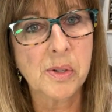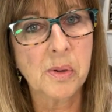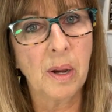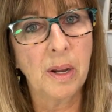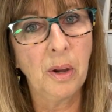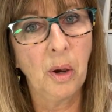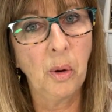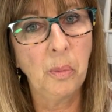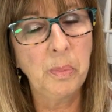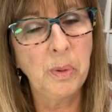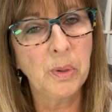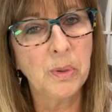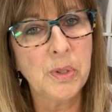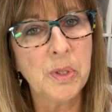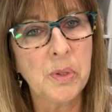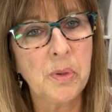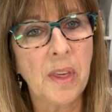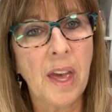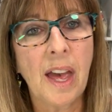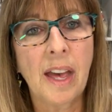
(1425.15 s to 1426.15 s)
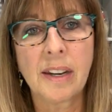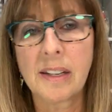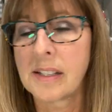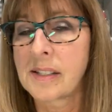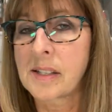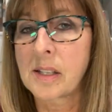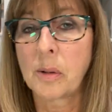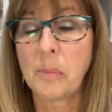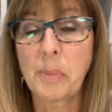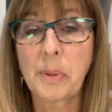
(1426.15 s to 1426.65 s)
So I hope you'll do that.
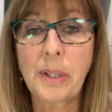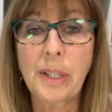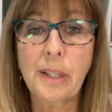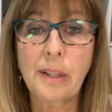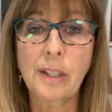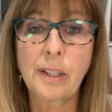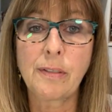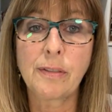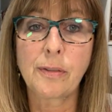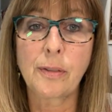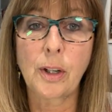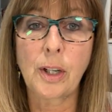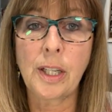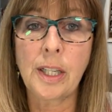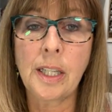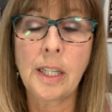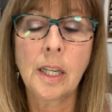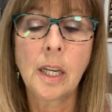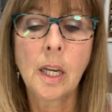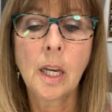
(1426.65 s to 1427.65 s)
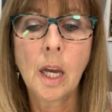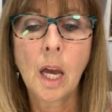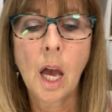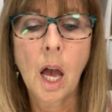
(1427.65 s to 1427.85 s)
It's completely free.